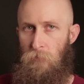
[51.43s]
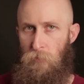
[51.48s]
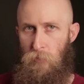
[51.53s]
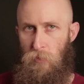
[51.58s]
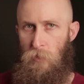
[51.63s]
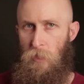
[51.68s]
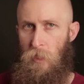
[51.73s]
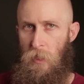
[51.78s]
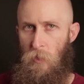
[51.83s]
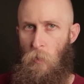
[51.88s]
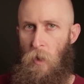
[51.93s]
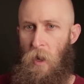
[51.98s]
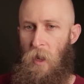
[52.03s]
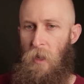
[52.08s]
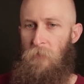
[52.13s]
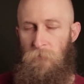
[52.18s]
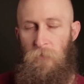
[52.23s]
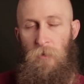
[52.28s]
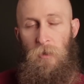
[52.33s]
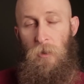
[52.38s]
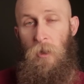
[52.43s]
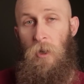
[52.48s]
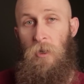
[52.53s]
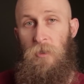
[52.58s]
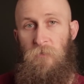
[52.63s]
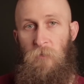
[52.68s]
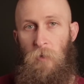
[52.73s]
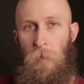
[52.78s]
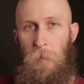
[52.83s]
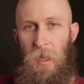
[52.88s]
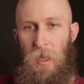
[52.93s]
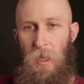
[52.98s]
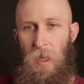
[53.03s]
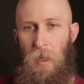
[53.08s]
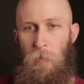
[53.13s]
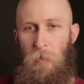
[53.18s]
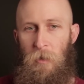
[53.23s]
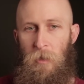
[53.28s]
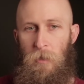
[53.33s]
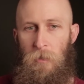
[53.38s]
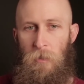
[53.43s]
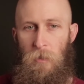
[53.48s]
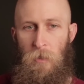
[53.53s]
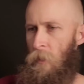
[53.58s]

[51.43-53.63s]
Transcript: pretty wide for a large format camera.